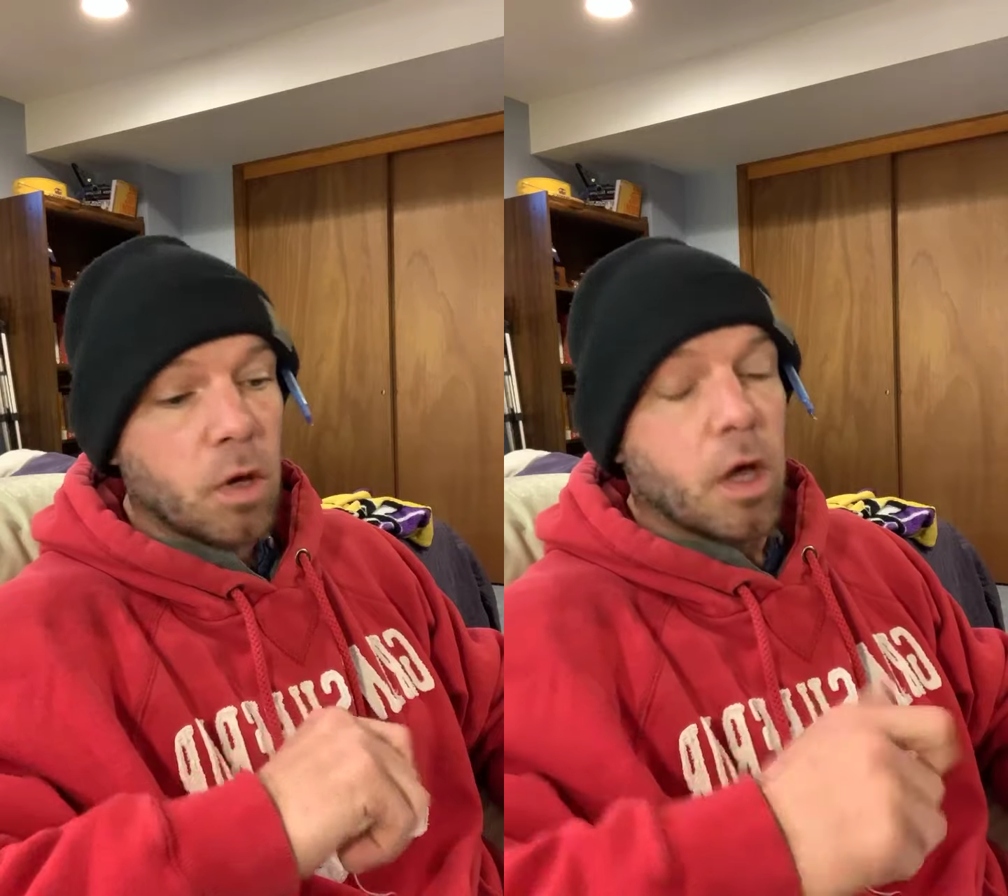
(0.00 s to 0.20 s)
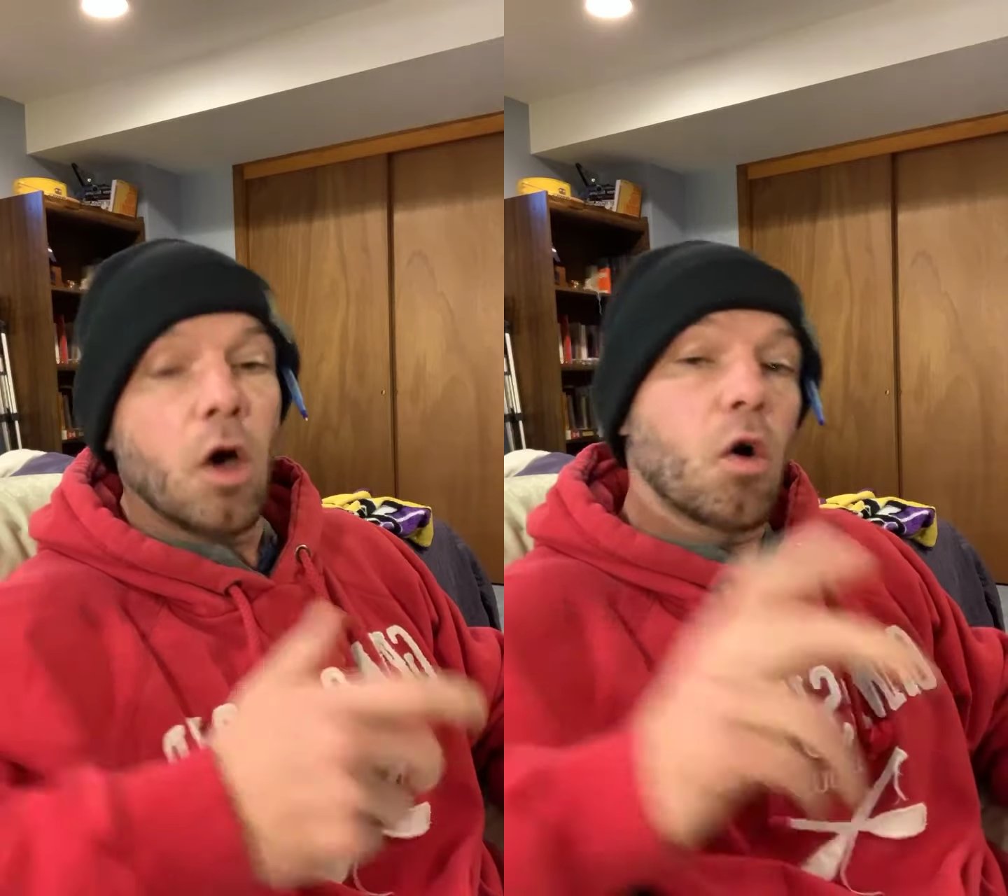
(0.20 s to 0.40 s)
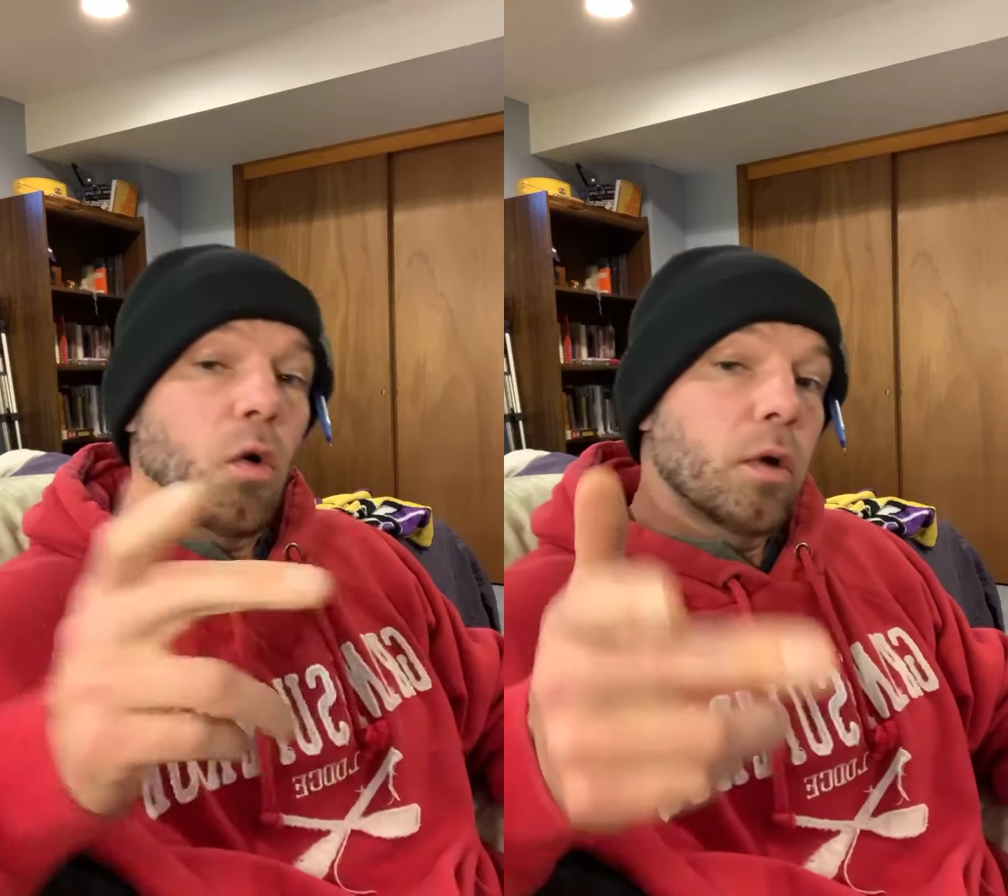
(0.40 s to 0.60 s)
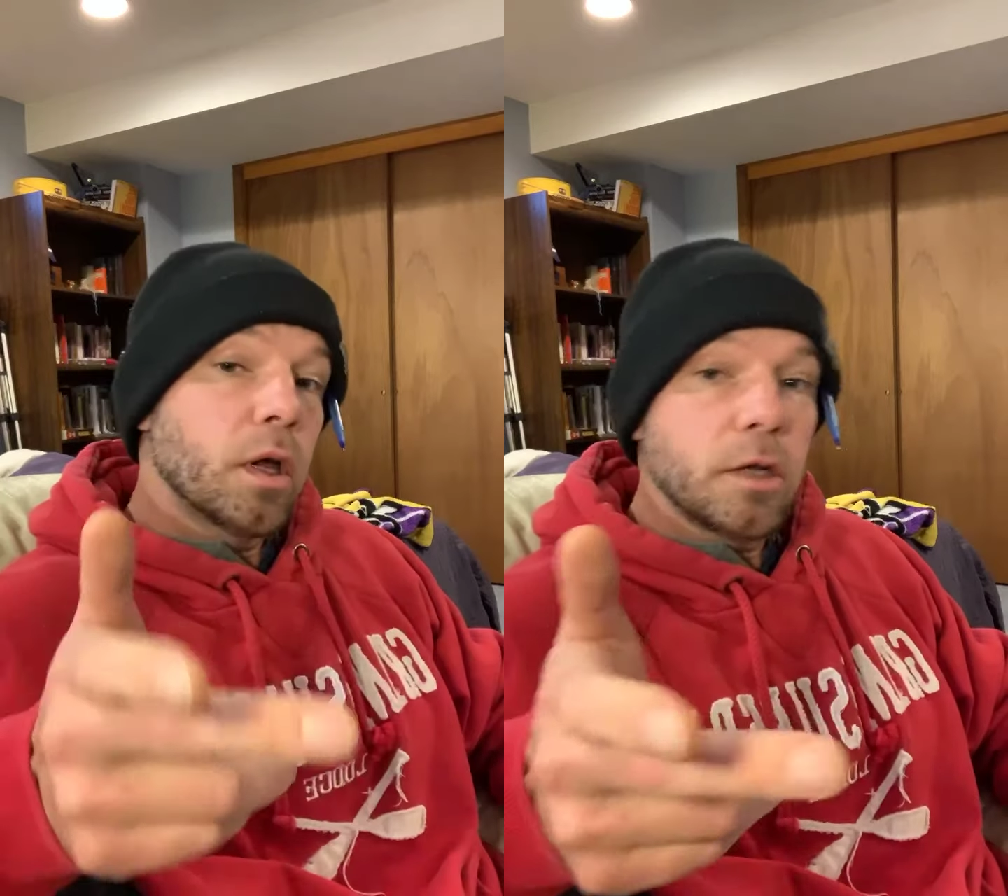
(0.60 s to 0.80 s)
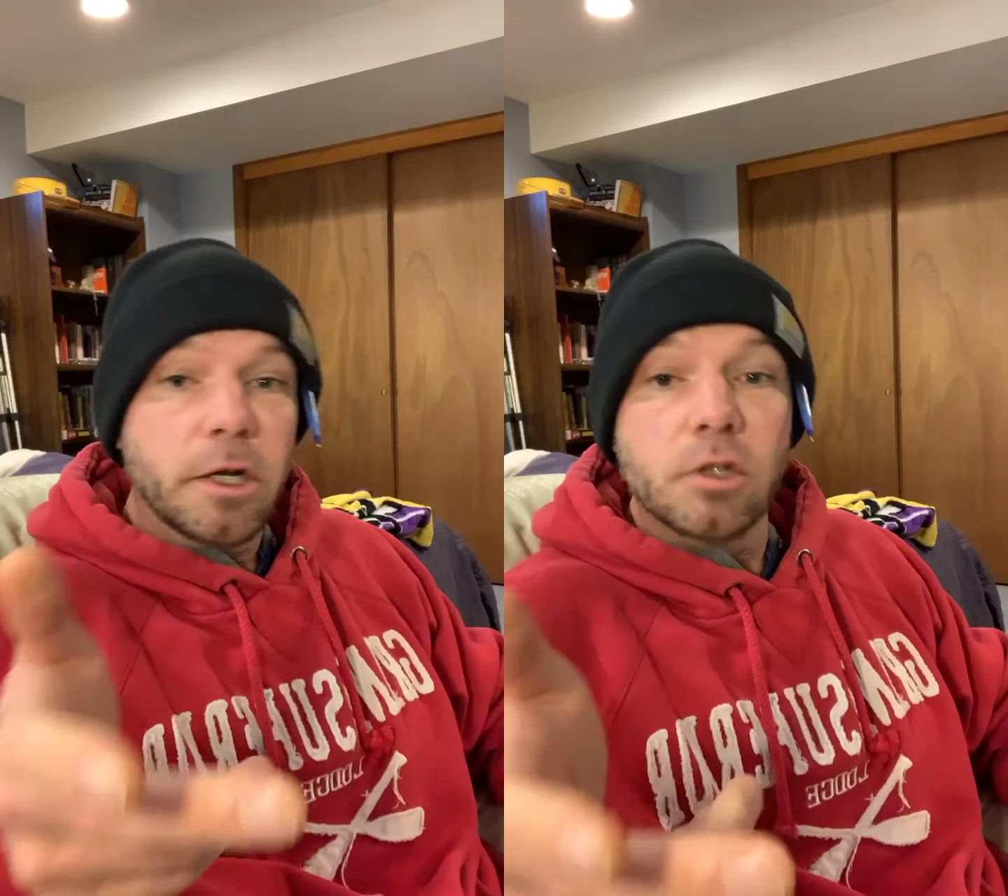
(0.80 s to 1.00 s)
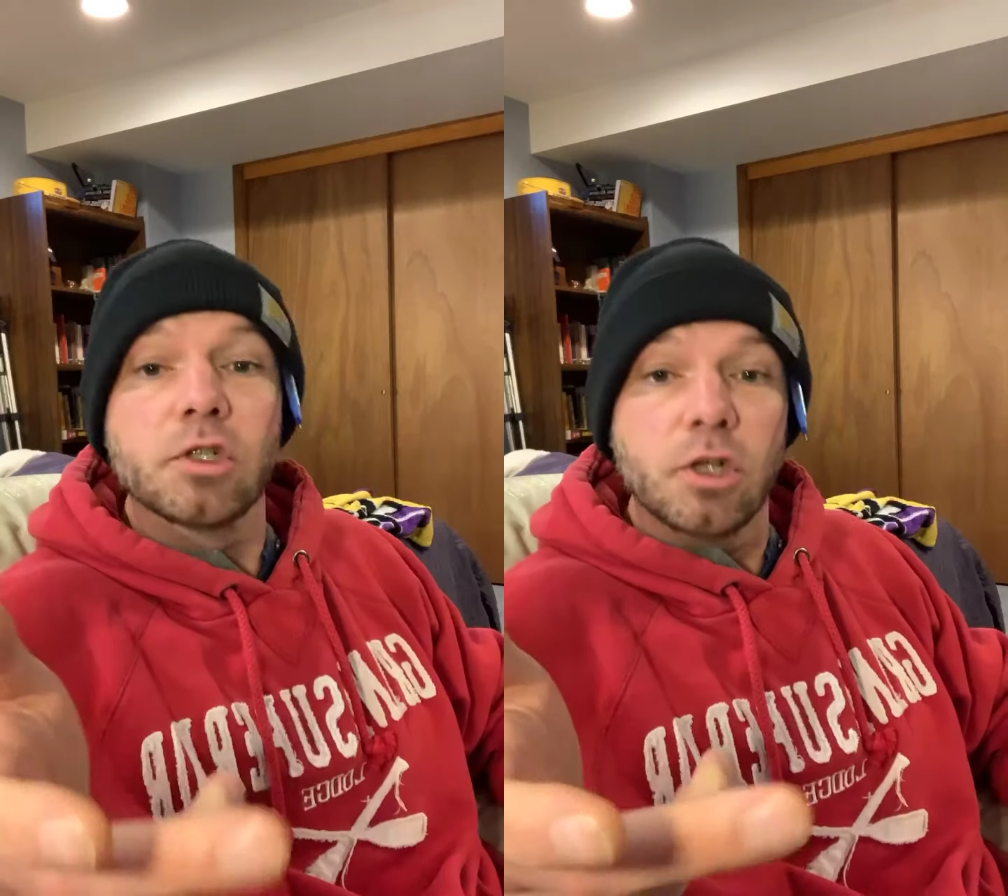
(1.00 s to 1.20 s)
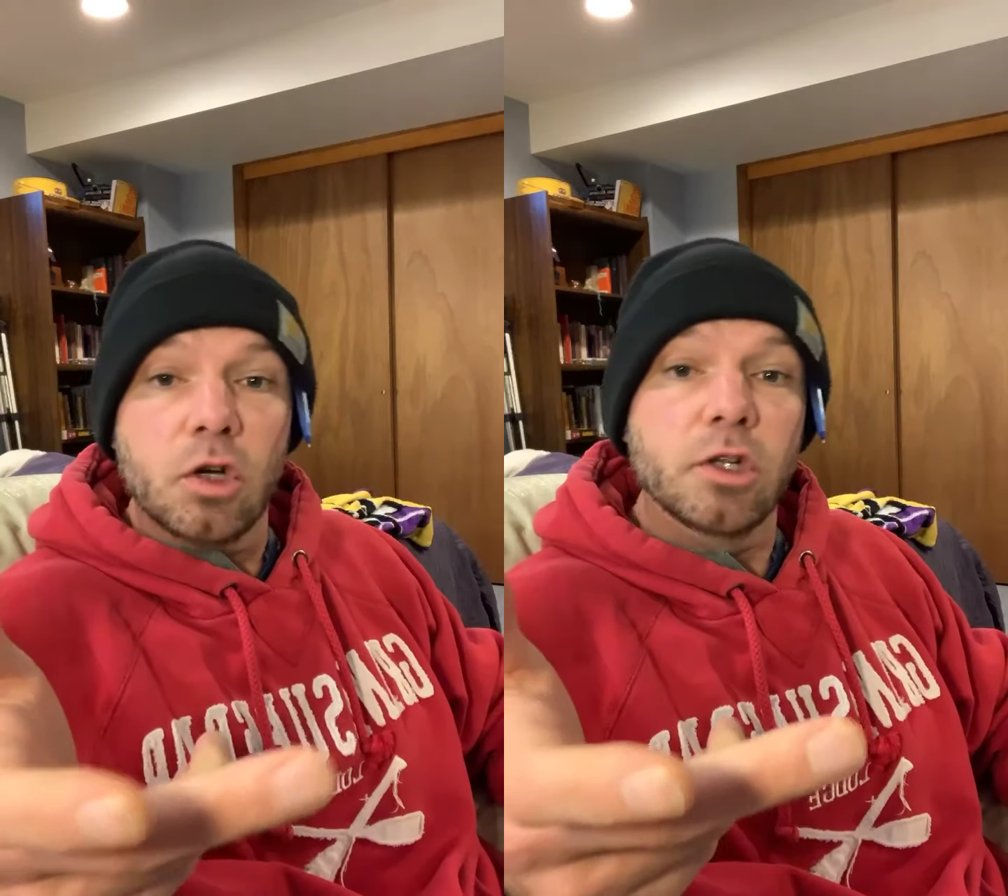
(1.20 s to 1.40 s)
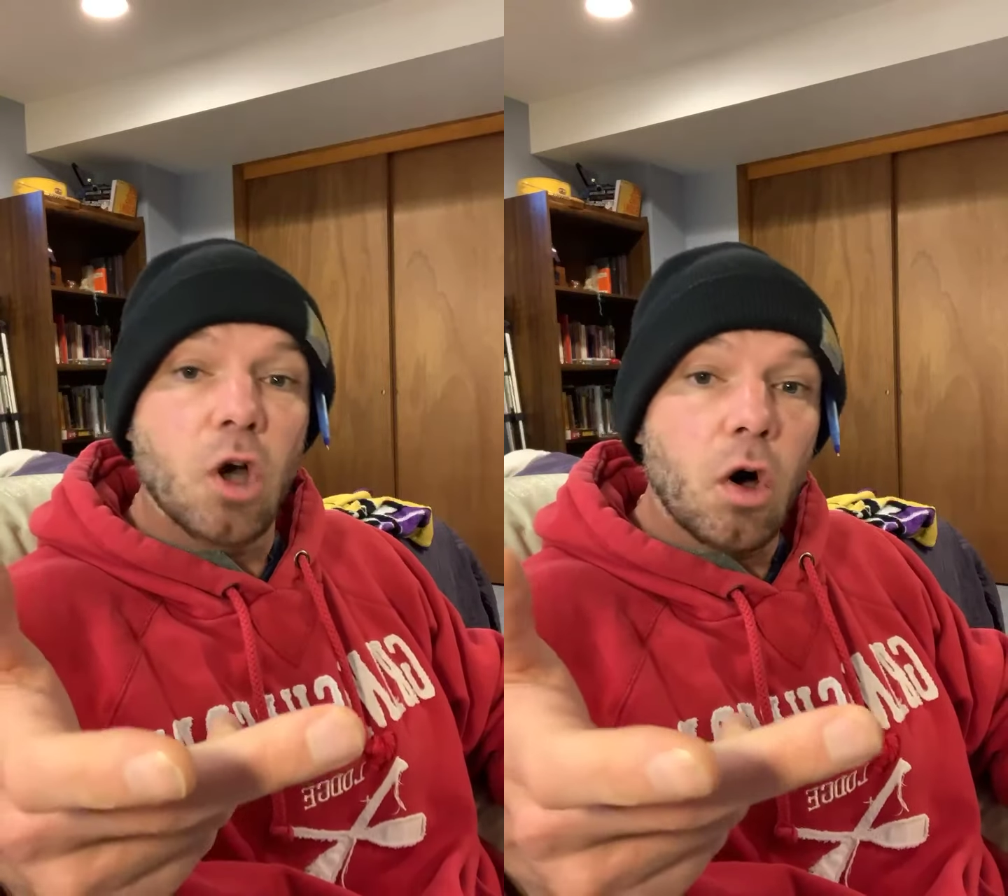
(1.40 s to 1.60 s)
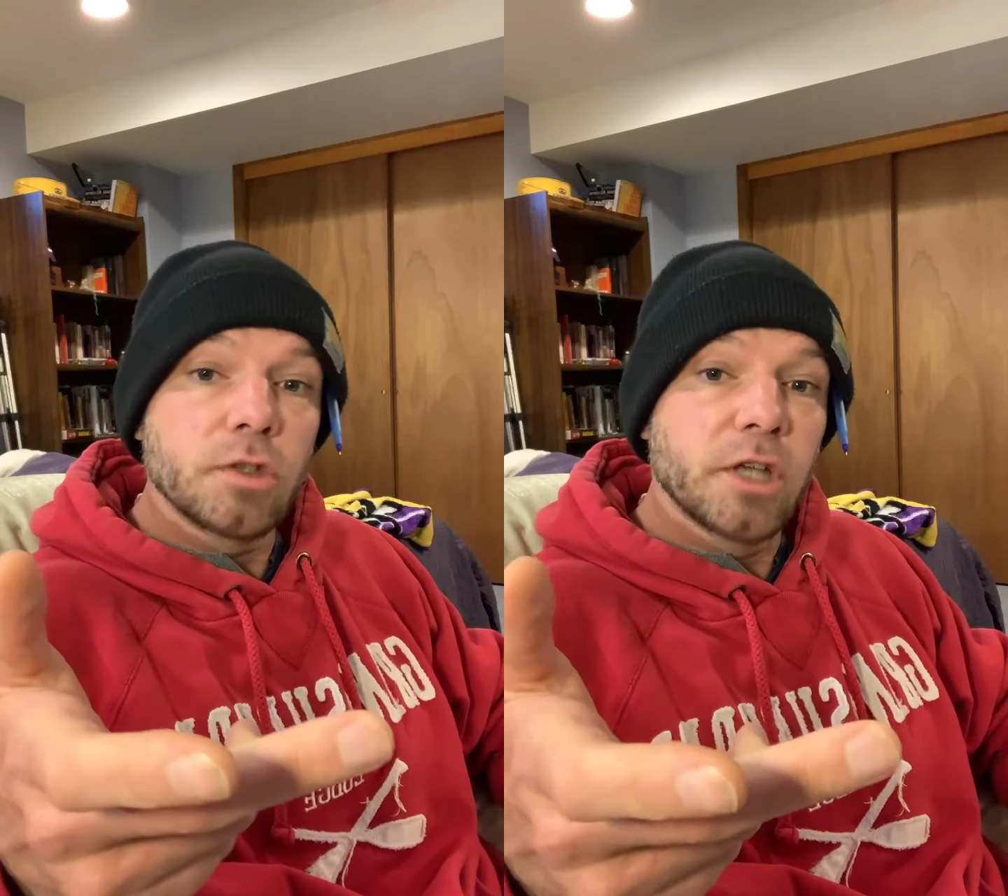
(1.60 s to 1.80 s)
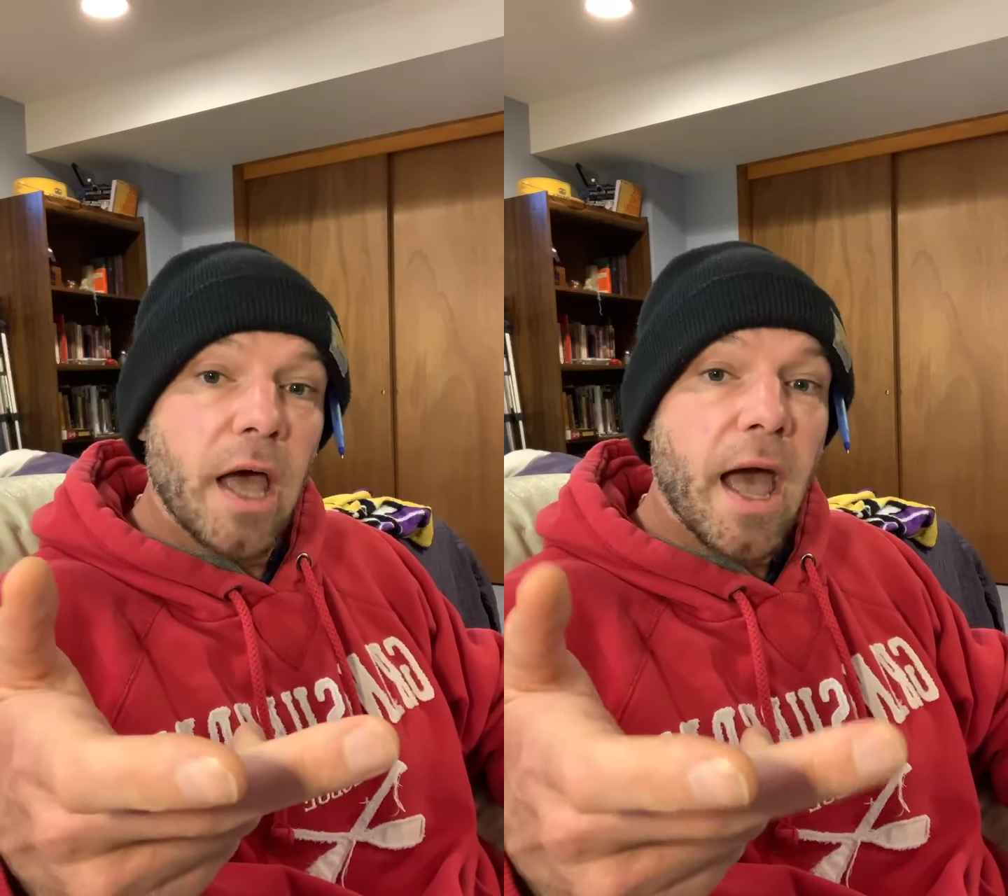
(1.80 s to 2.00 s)
Oh, and here's a good call
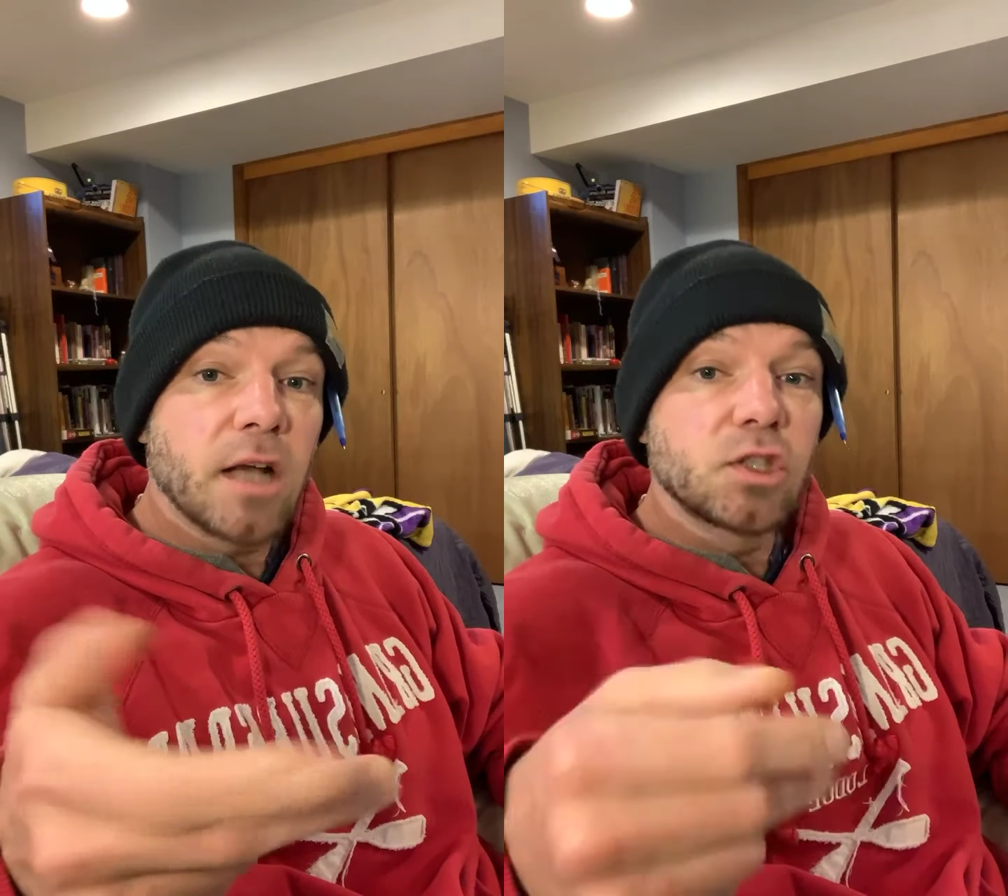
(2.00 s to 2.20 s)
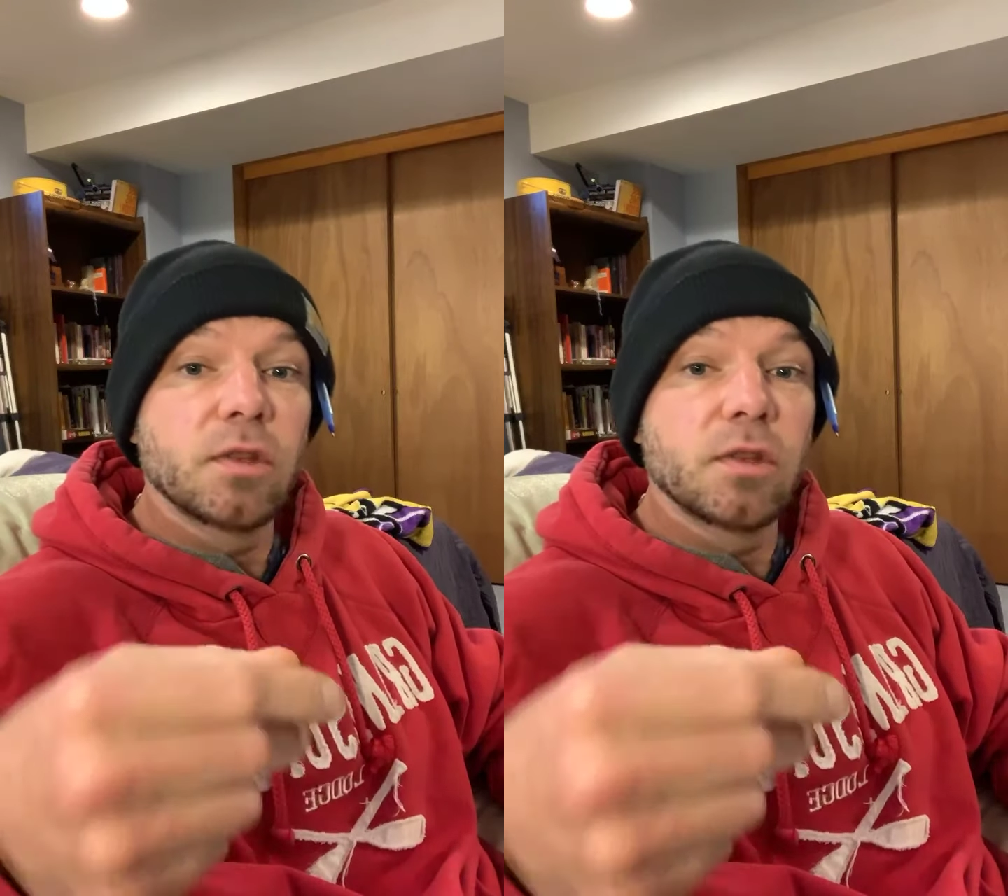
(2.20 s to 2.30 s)
to action